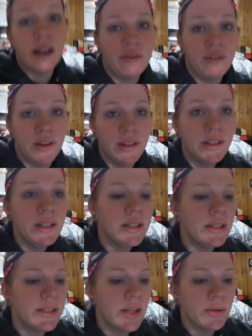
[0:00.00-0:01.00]
not fun.
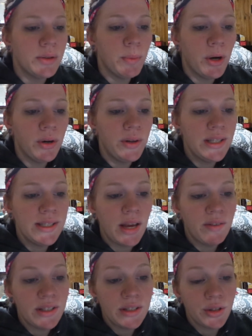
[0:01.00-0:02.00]
So tomorrow he's
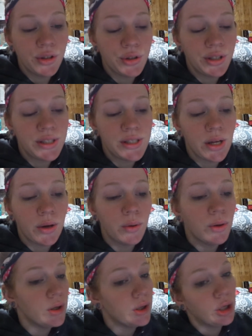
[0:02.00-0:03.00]
having surgery,
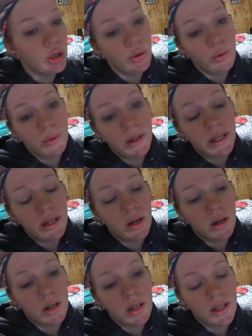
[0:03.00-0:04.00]
so we
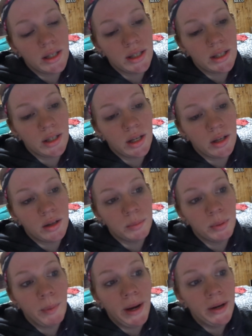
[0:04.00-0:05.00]
are
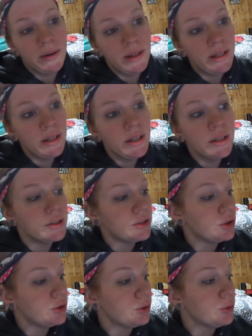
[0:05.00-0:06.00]
preparing
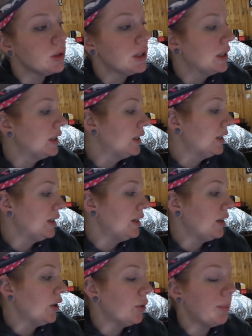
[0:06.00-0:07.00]
to
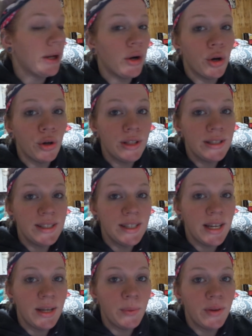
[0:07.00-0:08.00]
go to bed early
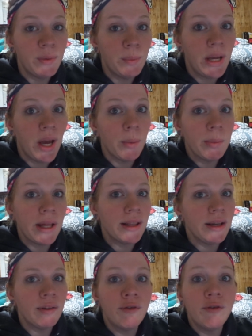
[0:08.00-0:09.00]
tonight. We have to be up at
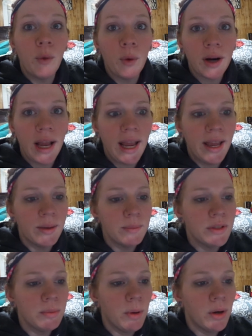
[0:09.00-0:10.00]
like 4 a.m.
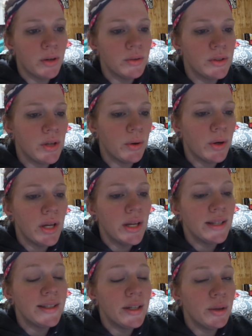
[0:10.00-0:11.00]
tomorrow, so
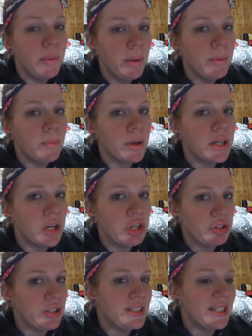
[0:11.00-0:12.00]
dinner may be pretty
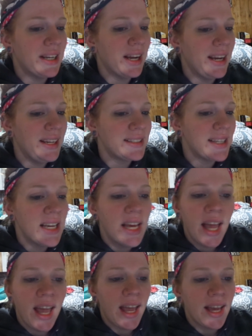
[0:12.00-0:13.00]
early tonight,
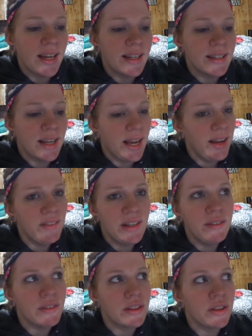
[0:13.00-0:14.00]
and I haven't
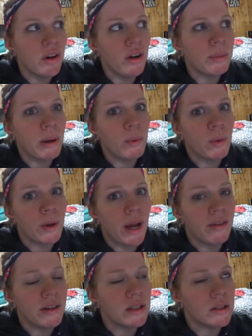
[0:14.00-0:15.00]
even thought about what we're
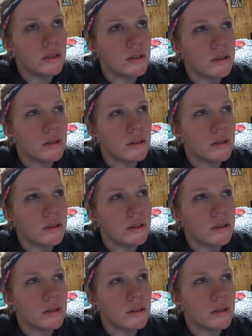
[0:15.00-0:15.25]
having